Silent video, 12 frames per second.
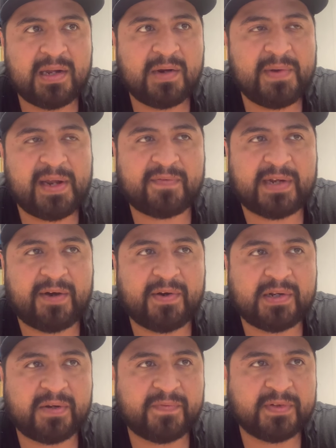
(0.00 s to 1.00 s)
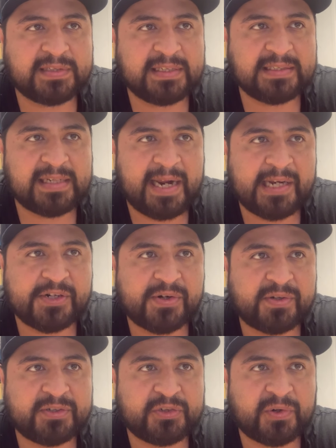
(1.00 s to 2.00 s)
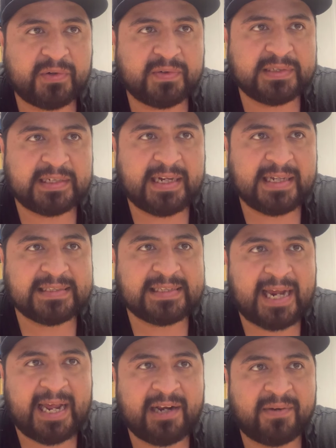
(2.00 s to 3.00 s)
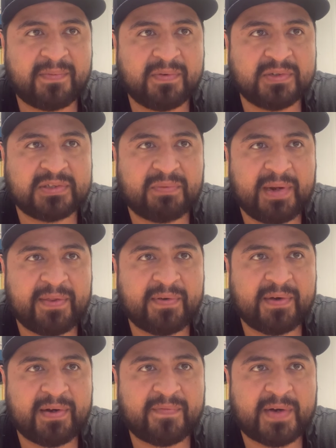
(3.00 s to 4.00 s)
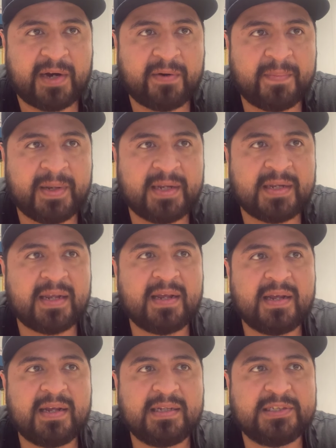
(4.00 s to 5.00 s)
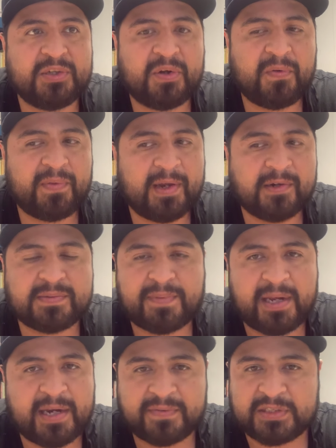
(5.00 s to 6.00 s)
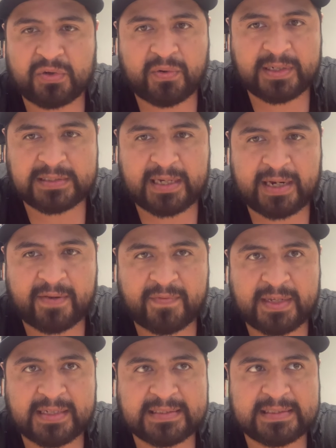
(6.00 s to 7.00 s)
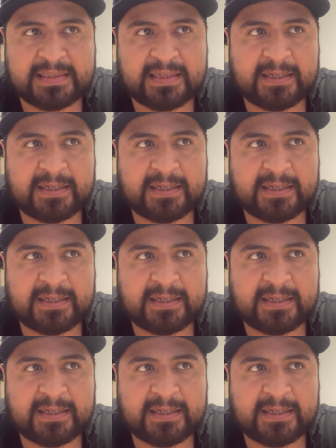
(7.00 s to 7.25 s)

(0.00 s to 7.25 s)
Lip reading: We have character versus nature, struggles against animals, weather, environment. So there's plenty of stories that have this